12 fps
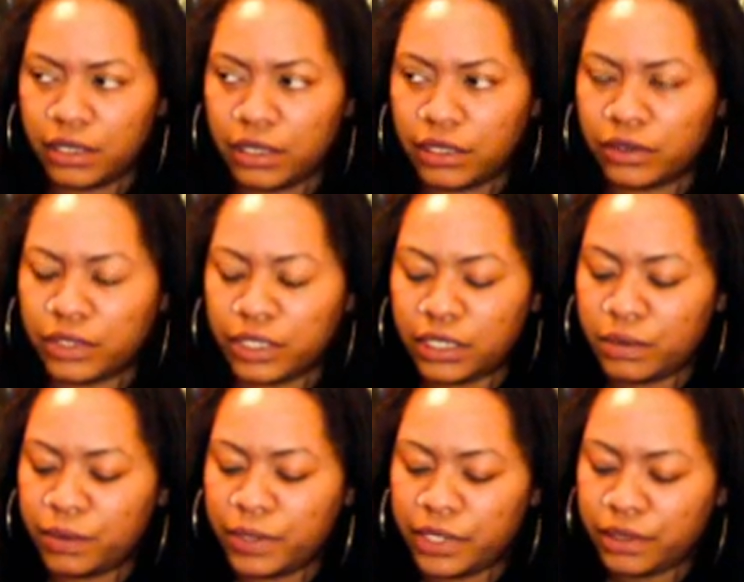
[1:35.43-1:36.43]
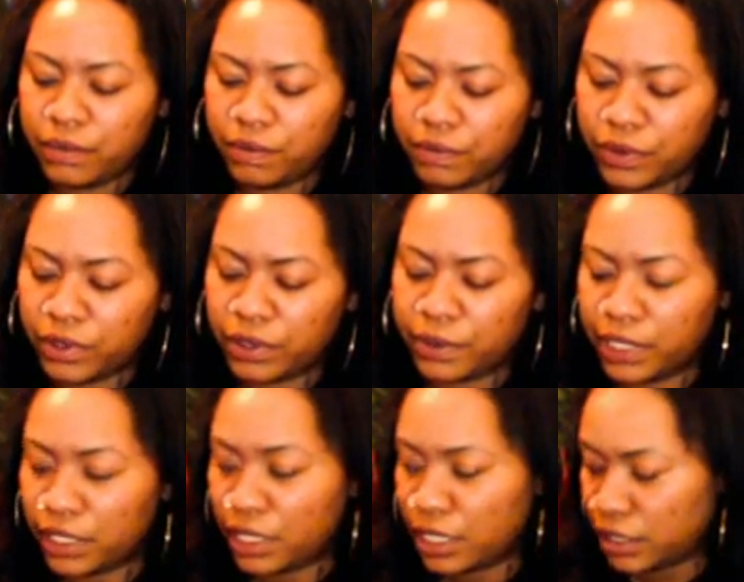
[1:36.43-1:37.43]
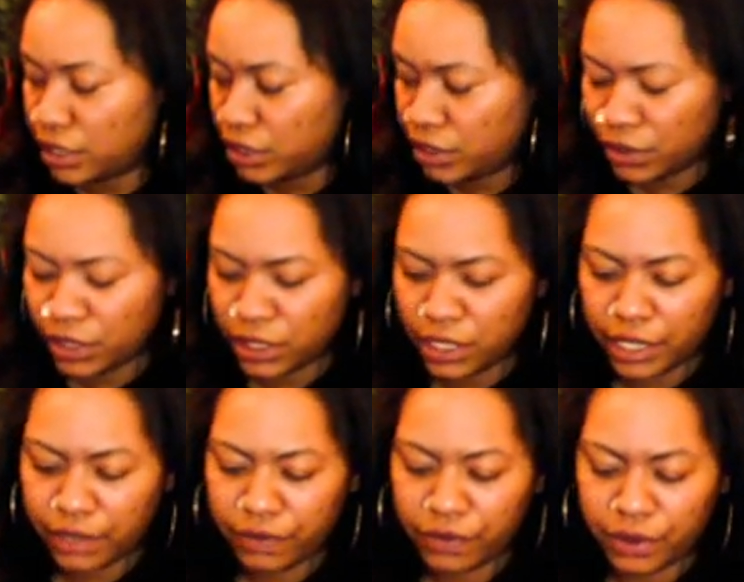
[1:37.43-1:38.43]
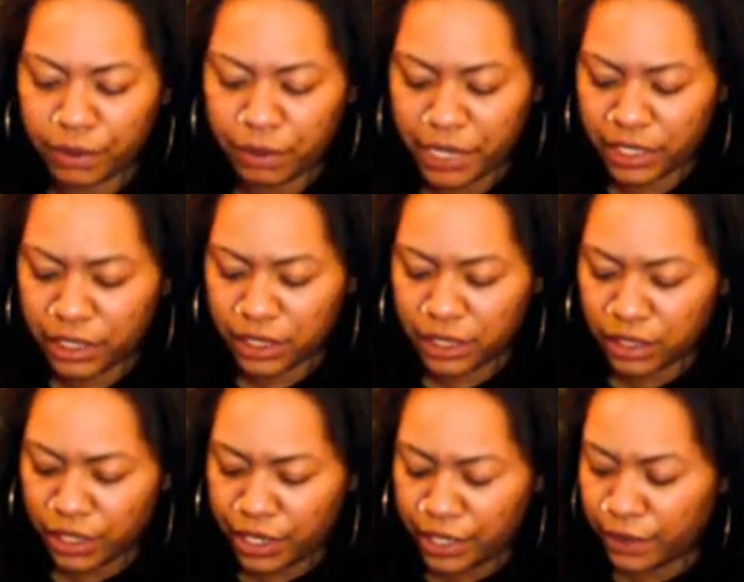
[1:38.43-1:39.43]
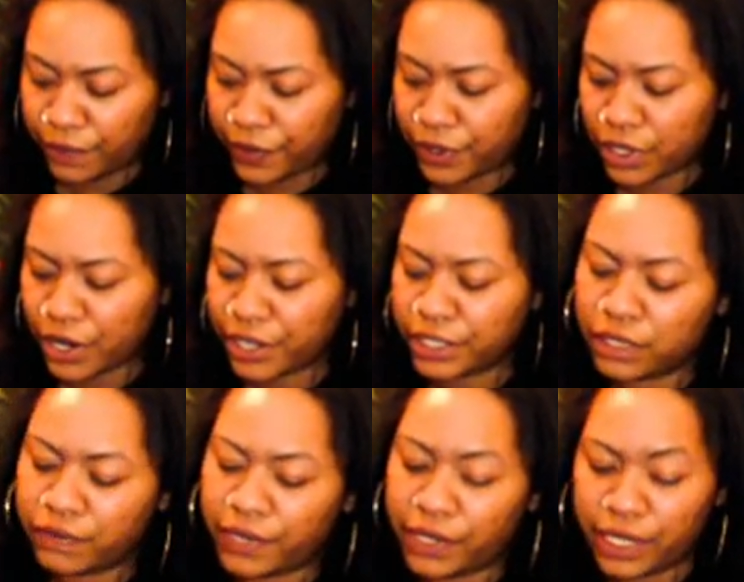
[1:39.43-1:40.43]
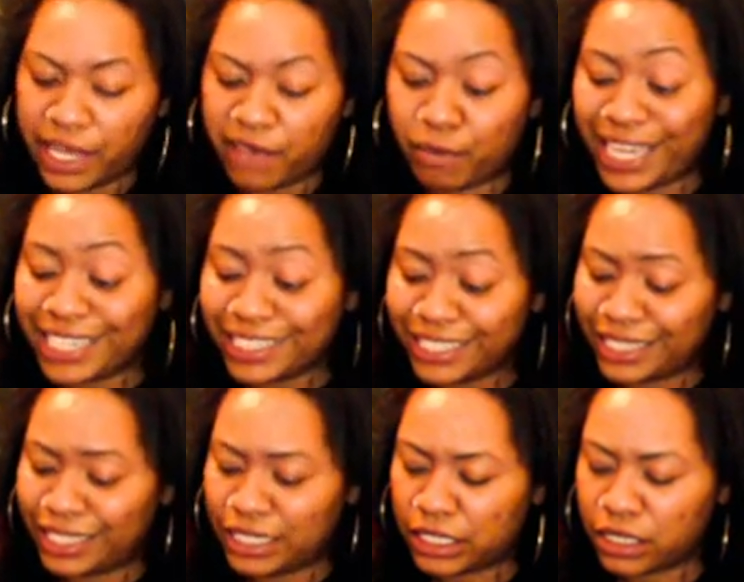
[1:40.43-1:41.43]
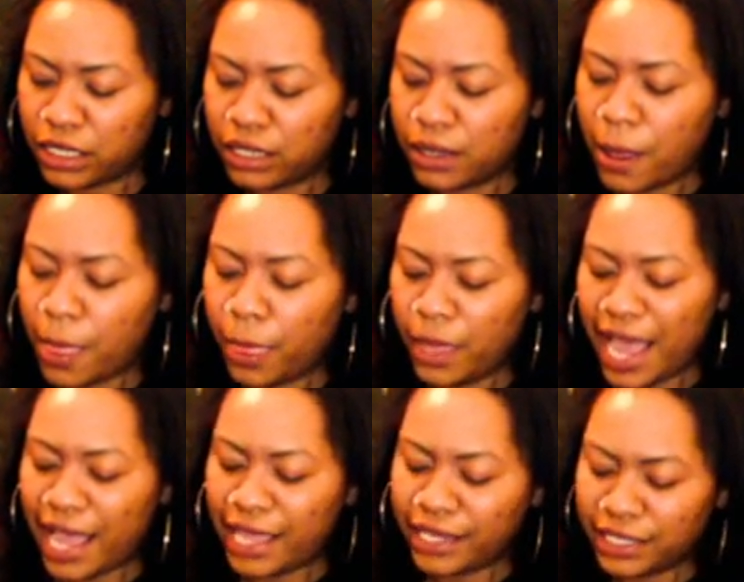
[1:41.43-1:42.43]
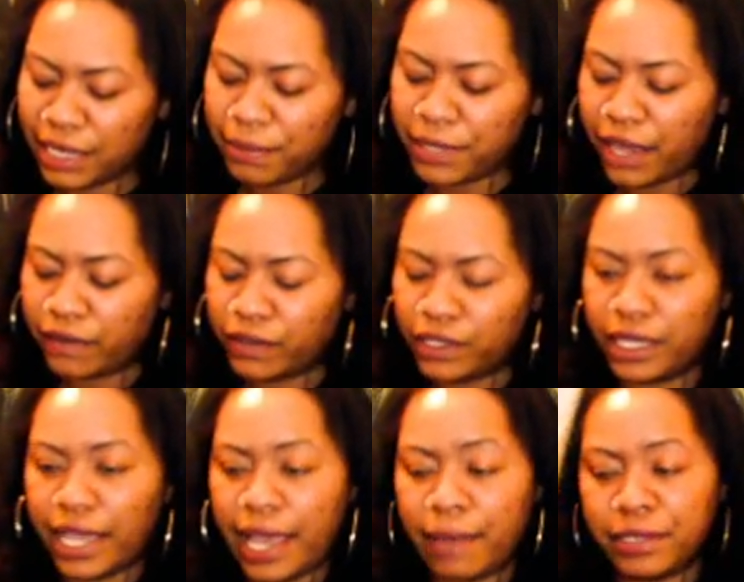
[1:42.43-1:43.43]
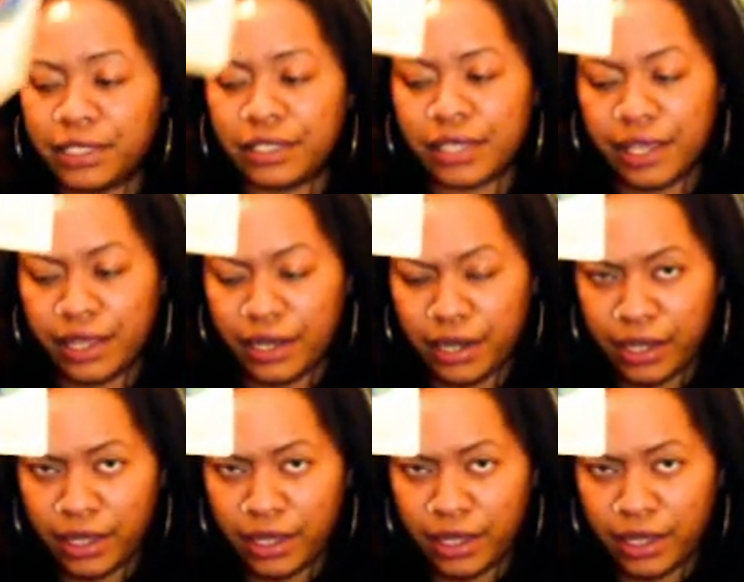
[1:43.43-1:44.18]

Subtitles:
you're dealing with. Who are we connecting to today for Pisces? All right, their first card just fell. They have patience. I accept that everything happens in